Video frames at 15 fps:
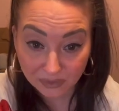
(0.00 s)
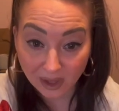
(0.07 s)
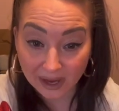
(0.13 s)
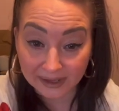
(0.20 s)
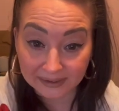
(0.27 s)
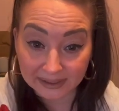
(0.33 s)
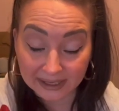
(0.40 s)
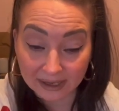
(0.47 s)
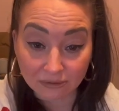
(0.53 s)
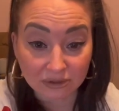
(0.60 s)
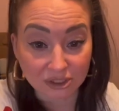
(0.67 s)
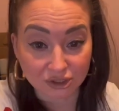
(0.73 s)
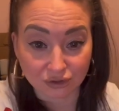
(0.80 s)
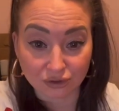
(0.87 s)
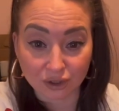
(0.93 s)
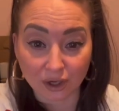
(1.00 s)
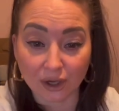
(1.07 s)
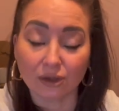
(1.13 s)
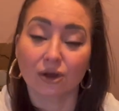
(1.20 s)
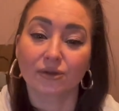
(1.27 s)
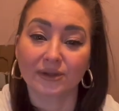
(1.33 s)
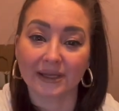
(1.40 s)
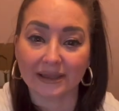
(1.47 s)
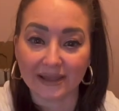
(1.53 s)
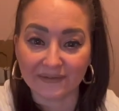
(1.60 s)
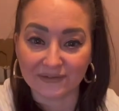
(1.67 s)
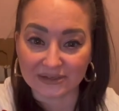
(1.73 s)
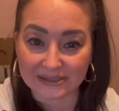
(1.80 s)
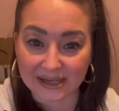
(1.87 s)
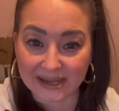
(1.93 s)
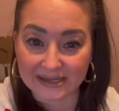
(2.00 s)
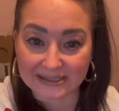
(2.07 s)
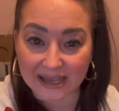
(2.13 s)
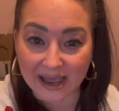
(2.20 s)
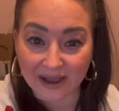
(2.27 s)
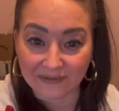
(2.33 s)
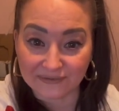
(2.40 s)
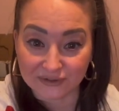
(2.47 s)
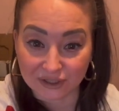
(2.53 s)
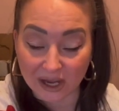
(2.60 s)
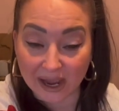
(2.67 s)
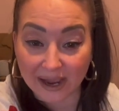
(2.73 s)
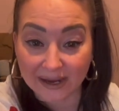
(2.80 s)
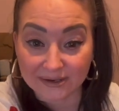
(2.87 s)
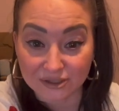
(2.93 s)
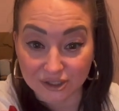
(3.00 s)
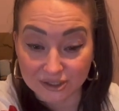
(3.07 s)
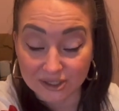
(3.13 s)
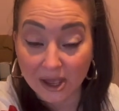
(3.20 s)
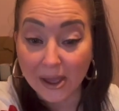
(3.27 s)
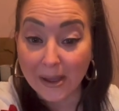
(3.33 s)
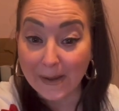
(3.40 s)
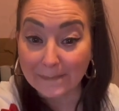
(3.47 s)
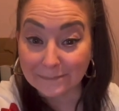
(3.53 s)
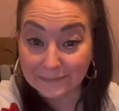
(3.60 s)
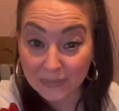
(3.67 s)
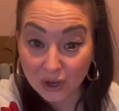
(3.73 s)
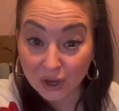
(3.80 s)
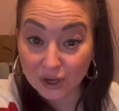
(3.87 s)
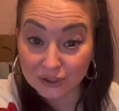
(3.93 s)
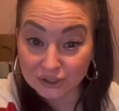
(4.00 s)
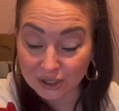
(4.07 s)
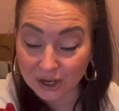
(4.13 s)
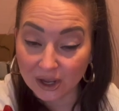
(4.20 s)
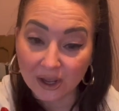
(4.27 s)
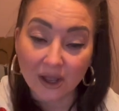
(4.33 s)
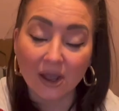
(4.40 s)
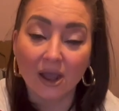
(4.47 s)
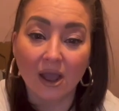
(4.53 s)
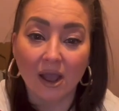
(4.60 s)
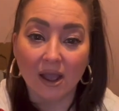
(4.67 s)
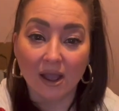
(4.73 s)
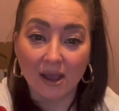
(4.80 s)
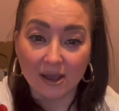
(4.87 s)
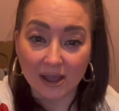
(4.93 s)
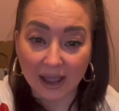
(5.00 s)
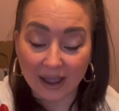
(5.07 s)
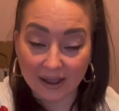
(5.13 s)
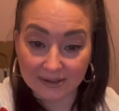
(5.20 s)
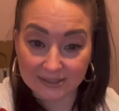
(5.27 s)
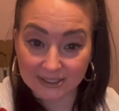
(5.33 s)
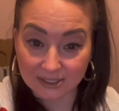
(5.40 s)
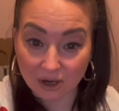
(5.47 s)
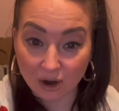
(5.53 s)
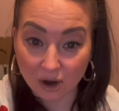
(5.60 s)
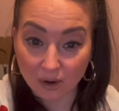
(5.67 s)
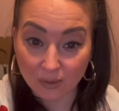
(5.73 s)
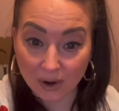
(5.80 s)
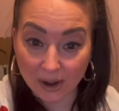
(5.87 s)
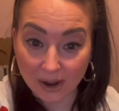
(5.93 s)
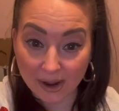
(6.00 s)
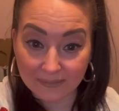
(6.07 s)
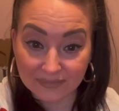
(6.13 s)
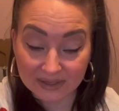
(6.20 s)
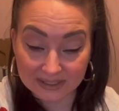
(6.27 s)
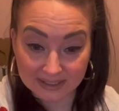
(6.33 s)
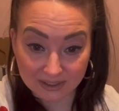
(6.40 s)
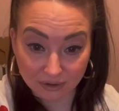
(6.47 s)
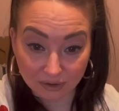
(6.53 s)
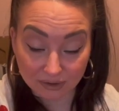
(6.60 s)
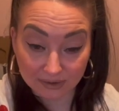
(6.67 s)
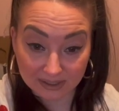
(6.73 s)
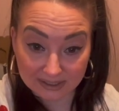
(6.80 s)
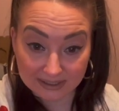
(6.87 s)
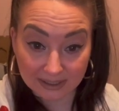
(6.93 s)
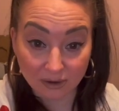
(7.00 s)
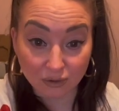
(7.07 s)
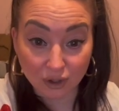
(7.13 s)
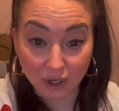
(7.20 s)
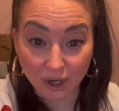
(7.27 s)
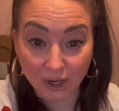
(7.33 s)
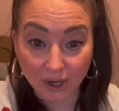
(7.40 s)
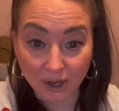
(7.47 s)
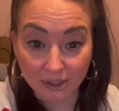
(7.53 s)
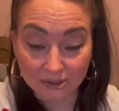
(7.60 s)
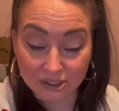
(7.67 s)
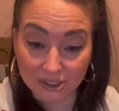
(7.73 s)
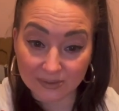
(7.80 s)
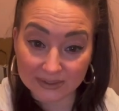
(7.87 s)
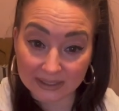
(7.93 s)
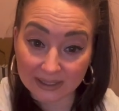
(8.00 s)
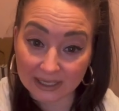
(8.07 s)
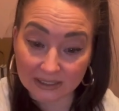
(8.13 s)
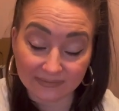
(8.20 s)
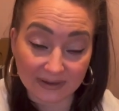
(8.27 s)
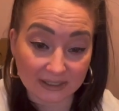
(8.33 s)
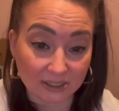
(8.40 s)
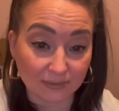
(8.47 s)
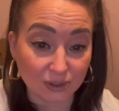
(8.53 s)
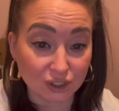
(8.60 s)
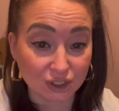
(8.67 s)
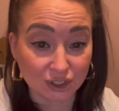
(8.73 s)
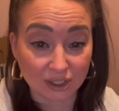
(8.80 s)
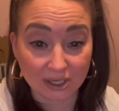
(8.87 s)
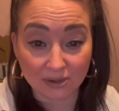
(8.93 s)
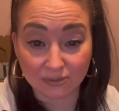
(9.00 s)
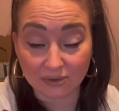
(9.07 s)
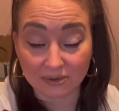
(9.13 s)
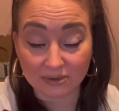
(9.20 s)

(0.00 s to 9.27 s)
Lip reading: and he killed this young girl only 11 days after Ida's murder. So this little girl, she was the last victim, and she,